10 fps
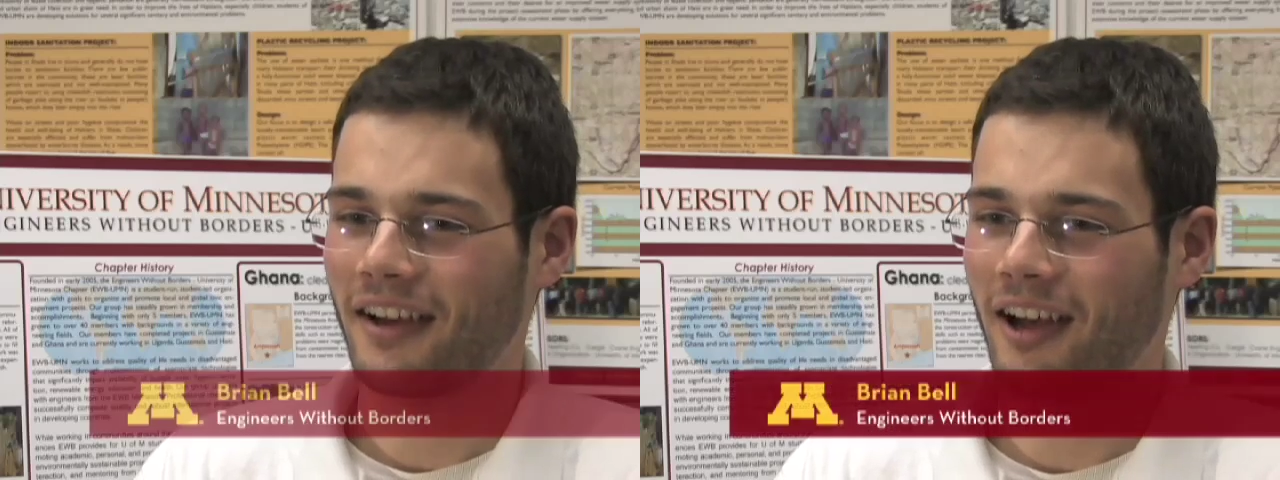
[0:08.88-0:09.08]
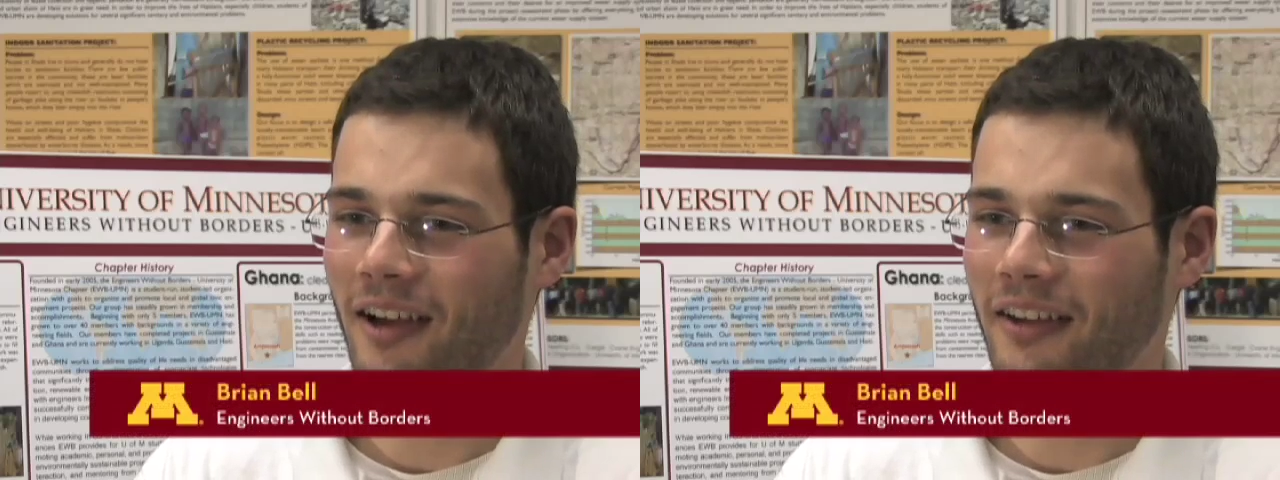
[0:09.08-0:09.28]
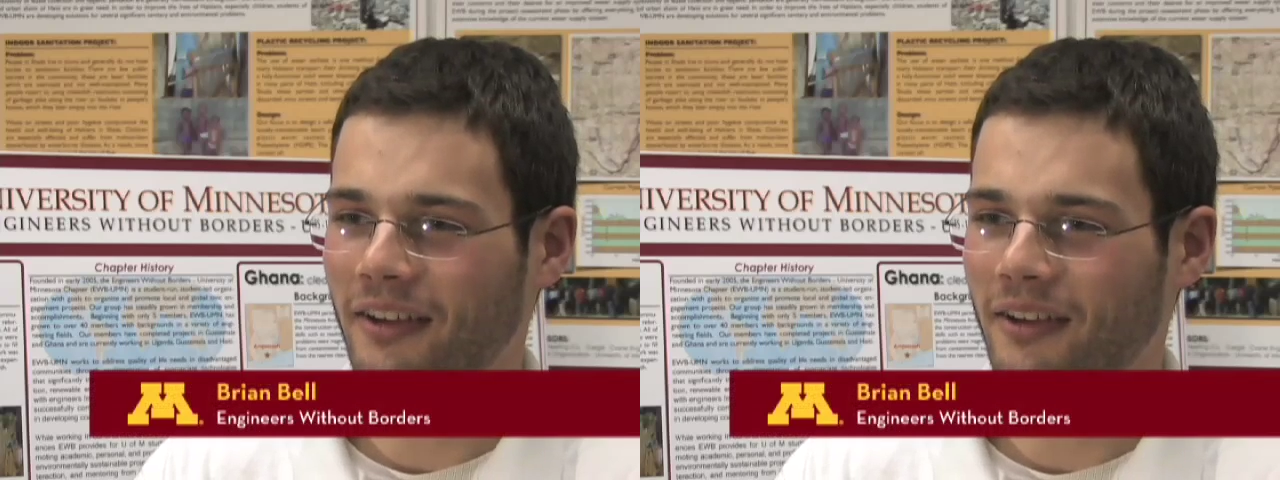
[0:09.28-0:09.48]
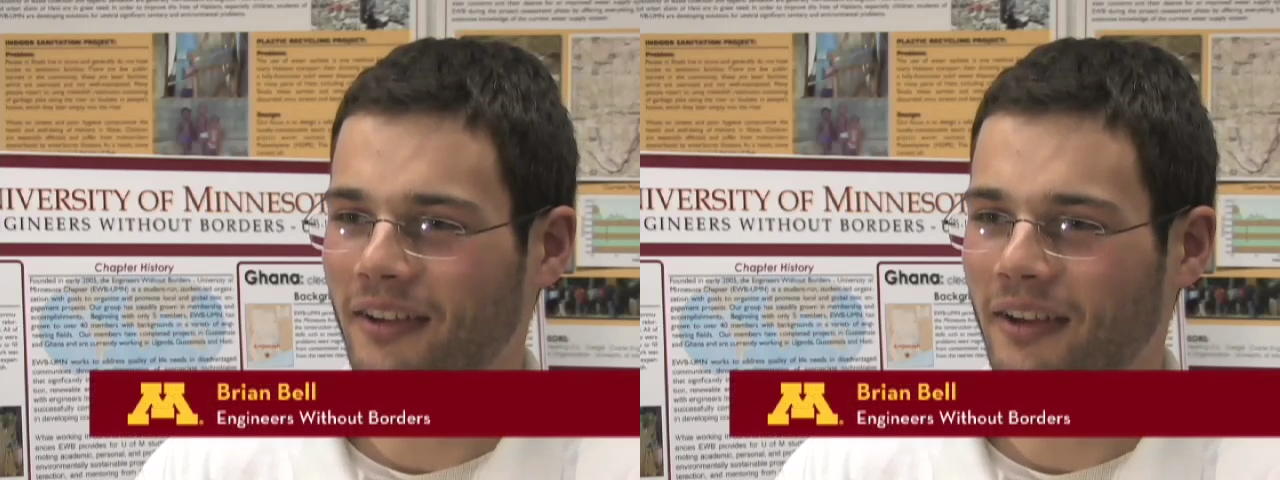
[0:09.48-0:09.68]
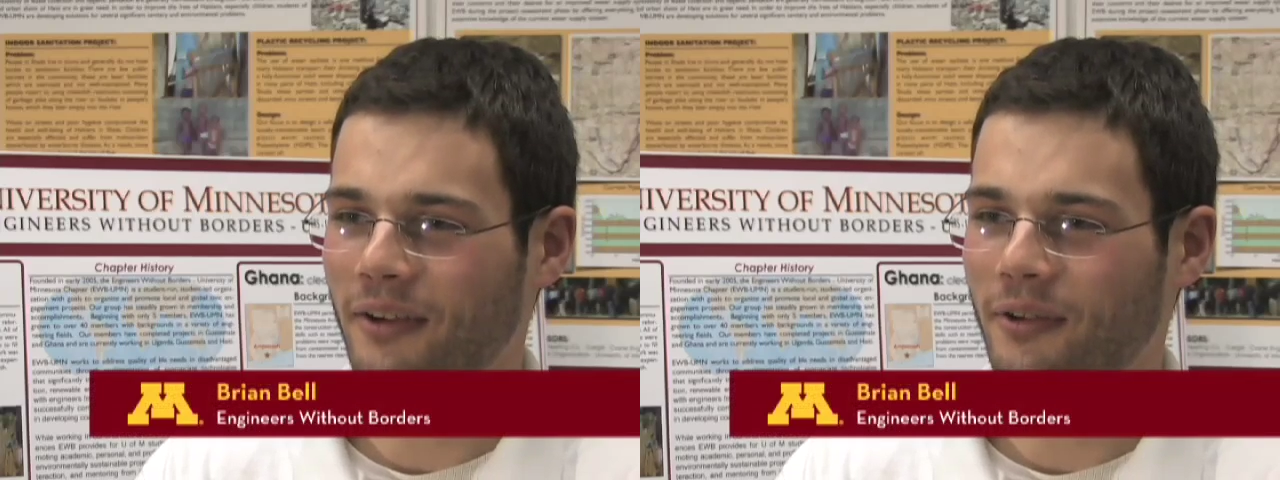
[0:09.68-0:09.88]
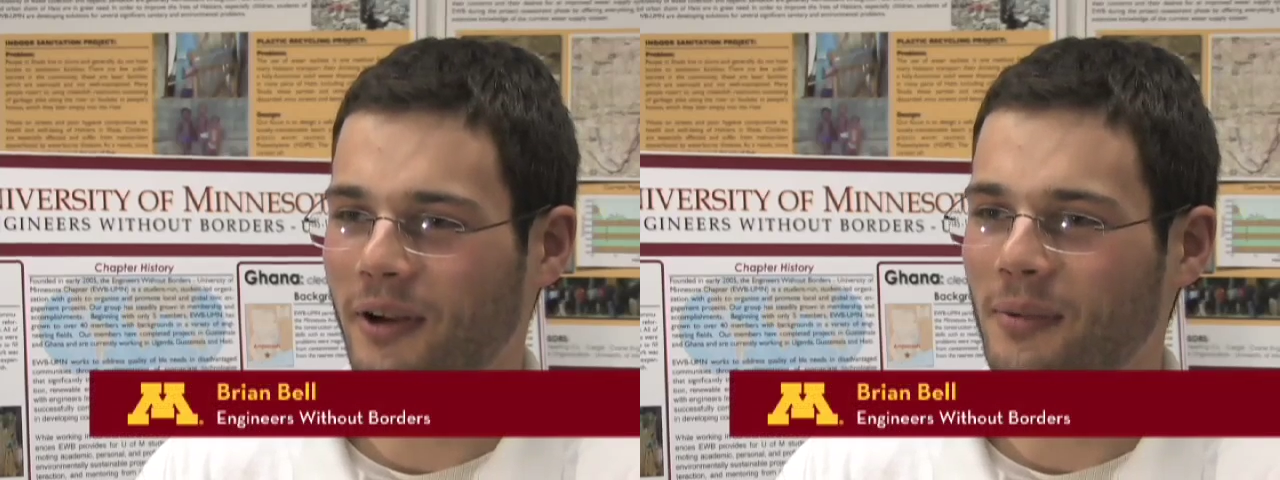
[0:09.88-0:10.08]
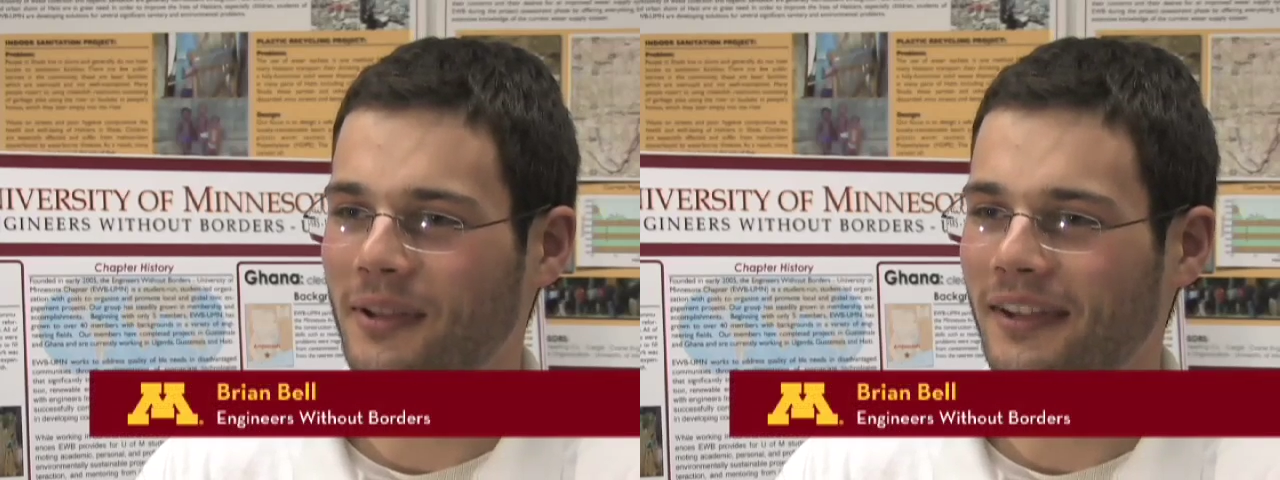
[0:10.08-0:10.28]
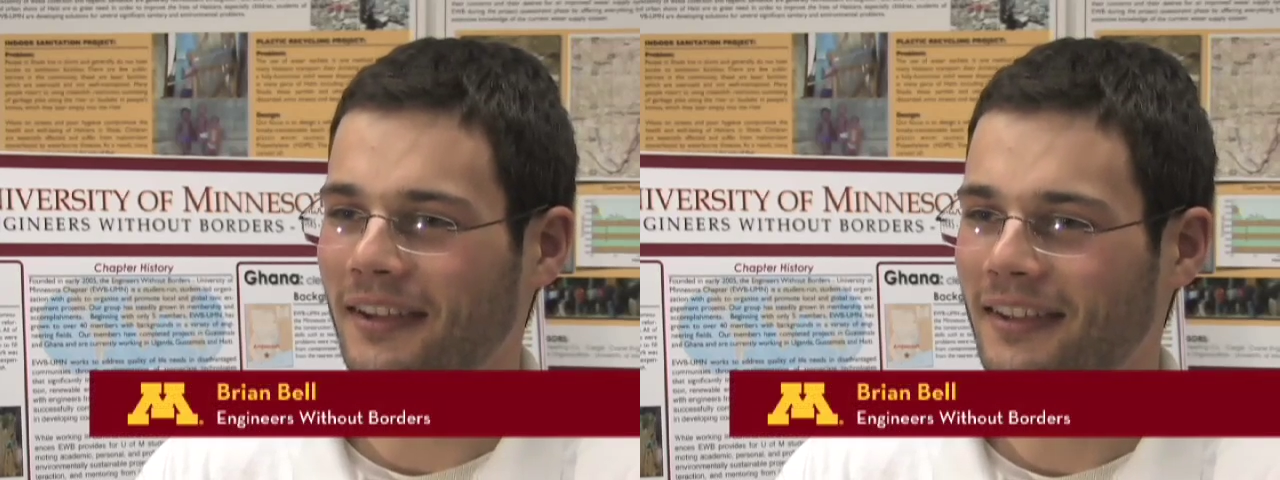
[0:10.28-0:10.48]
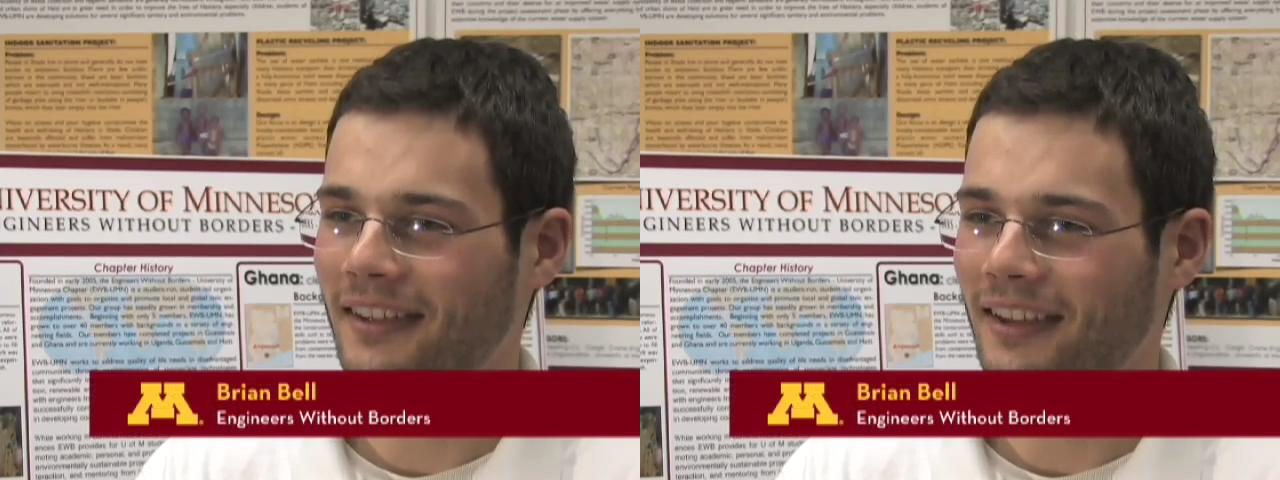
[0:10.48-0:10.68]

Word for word: and incredibly